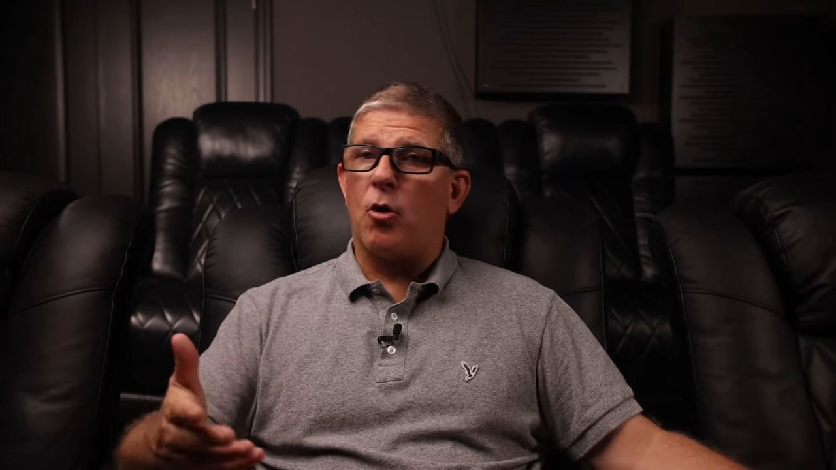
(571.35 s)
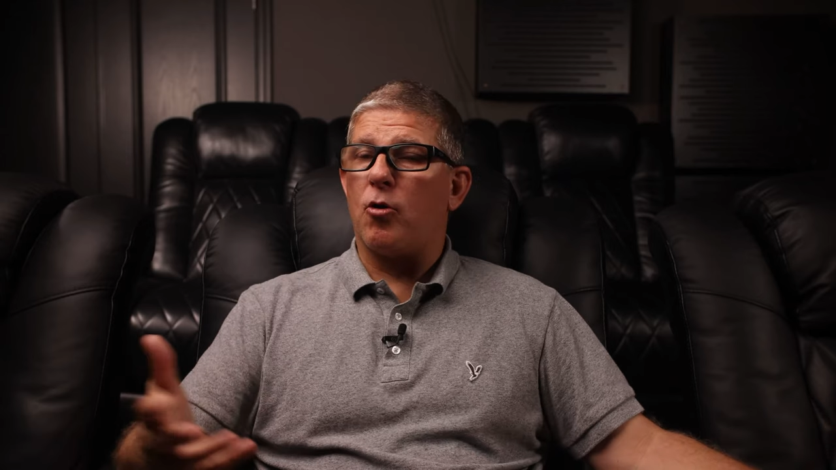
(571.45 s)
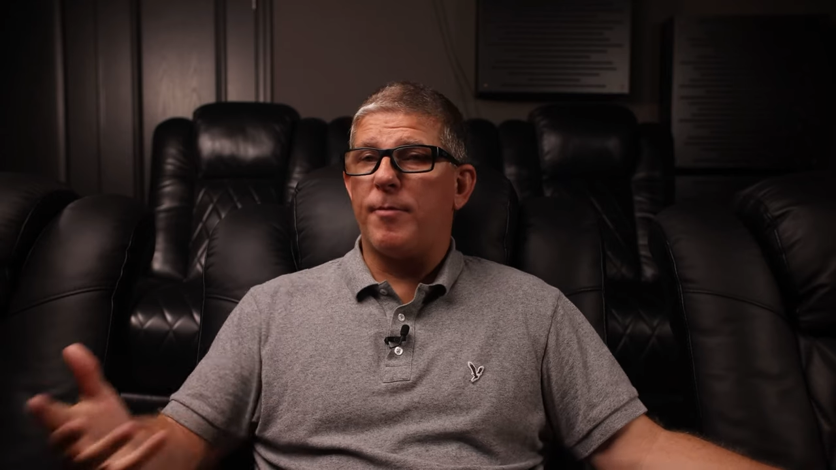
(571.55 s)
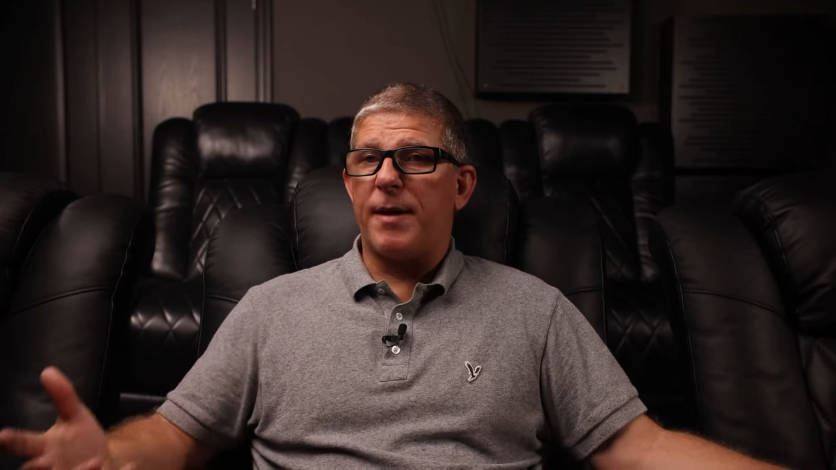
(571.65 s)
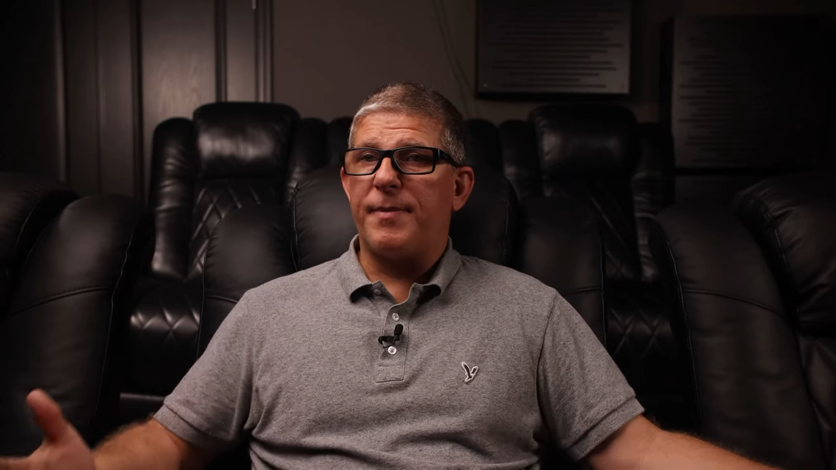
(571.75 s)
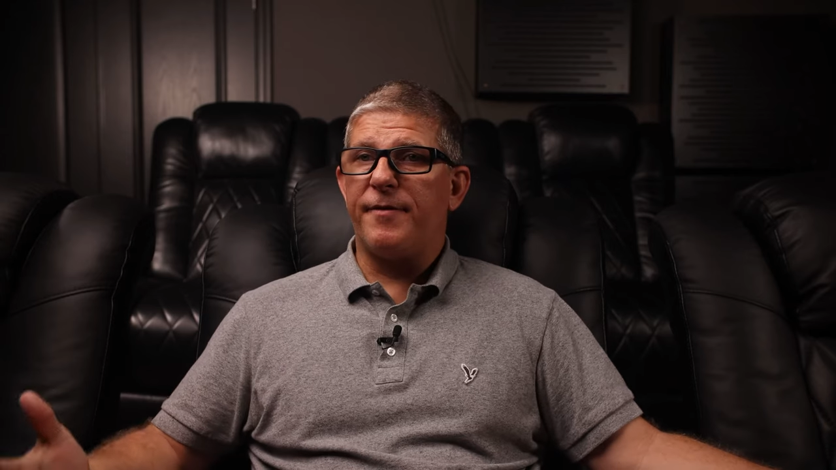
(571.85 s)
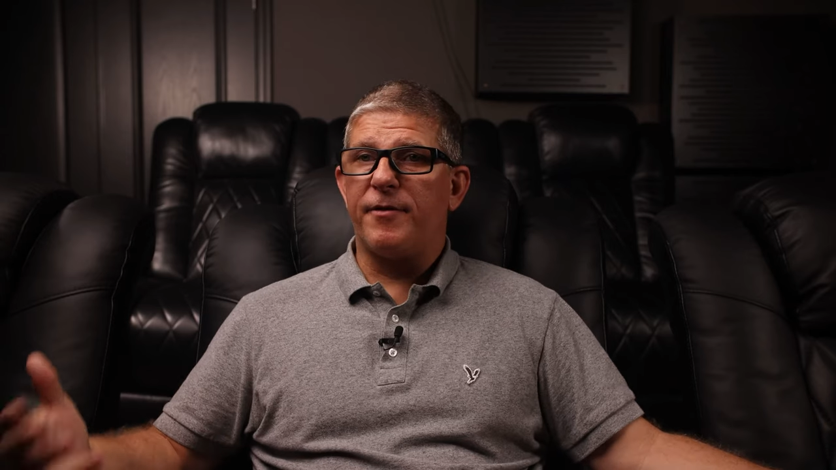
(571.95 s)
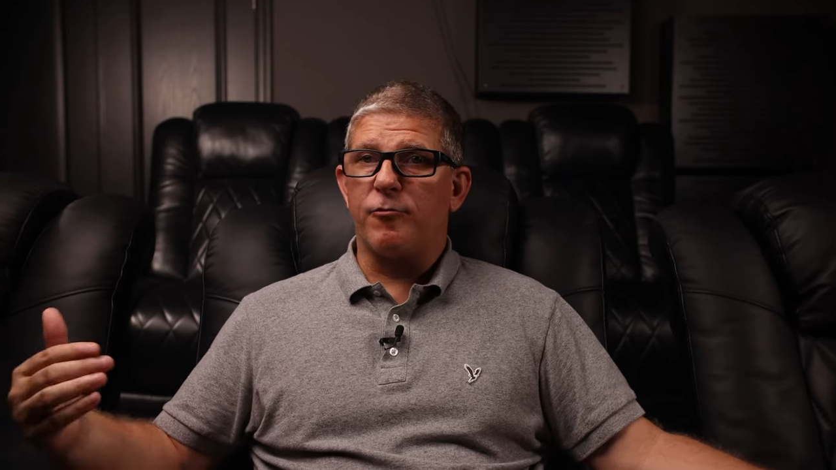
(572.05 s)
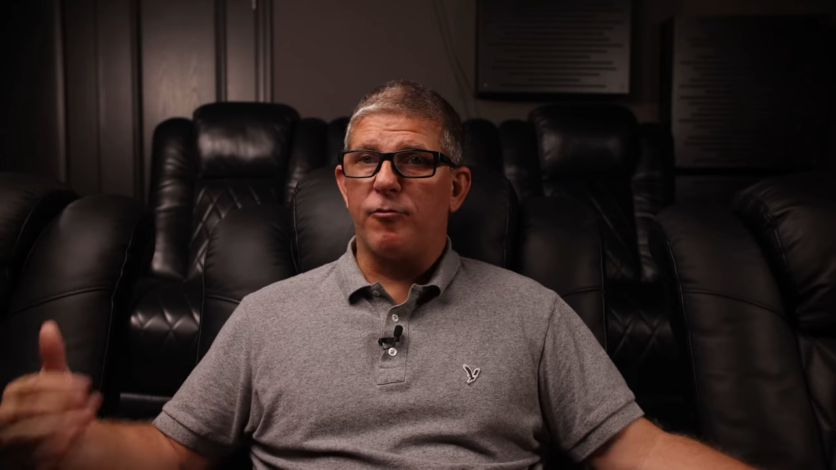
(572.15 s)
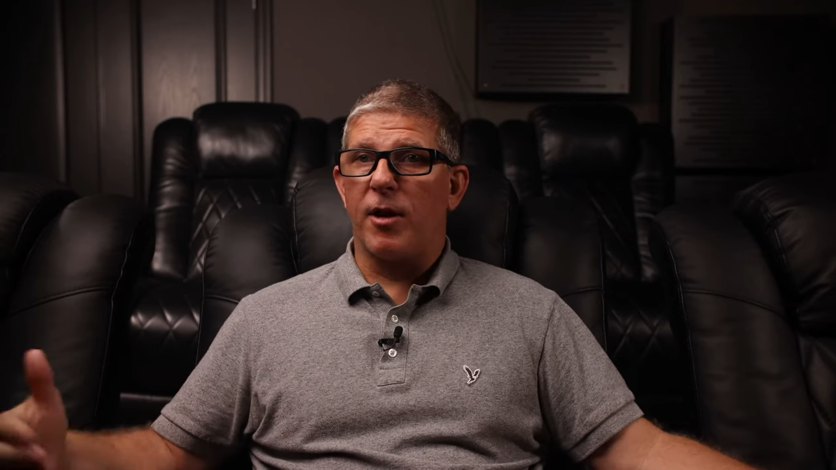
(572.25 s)
or maybe
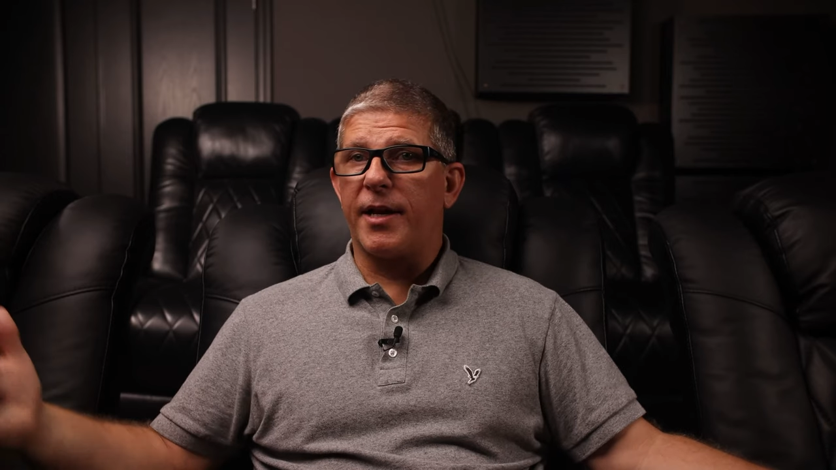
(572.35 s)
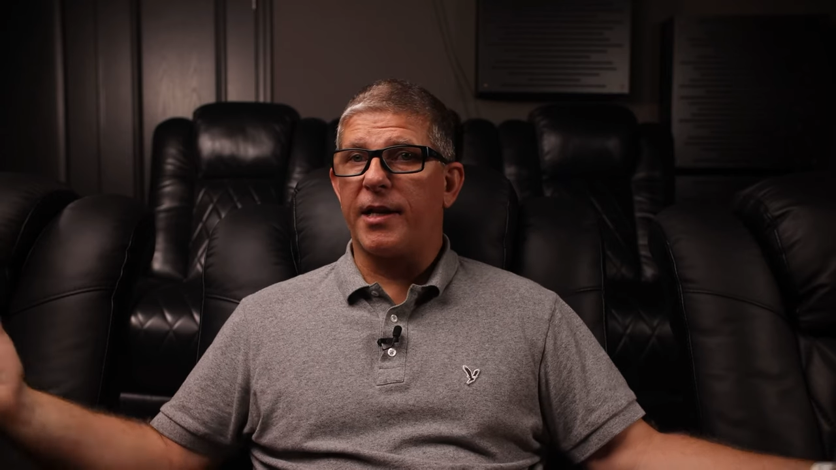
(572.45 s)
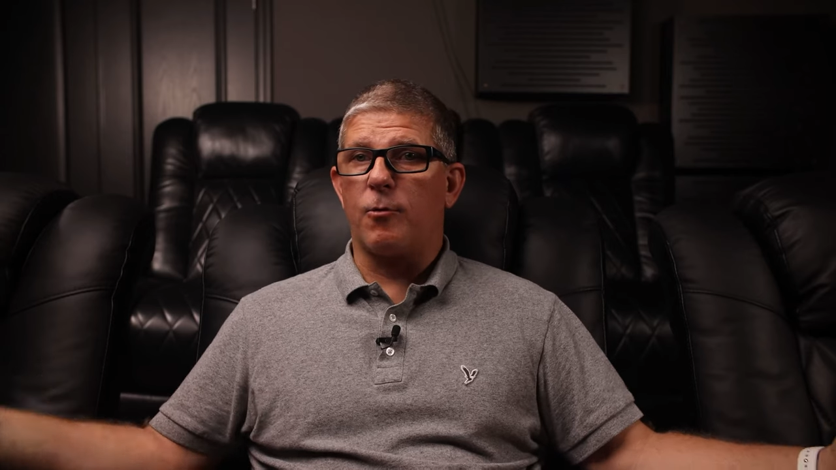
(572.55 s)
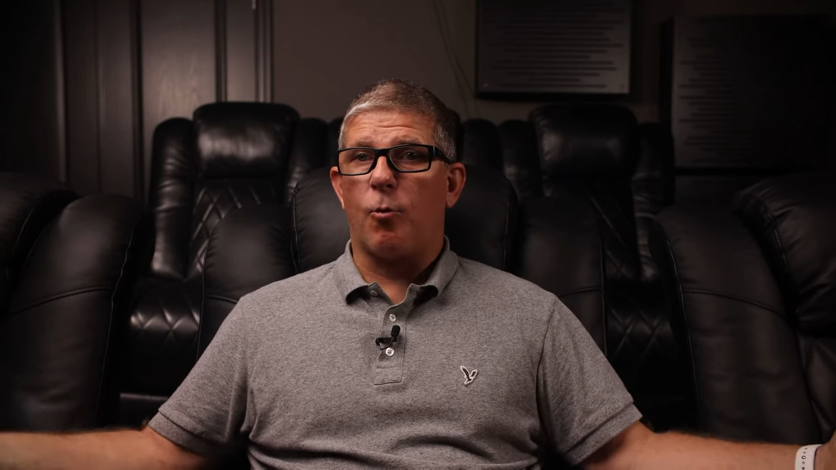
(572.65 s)
even running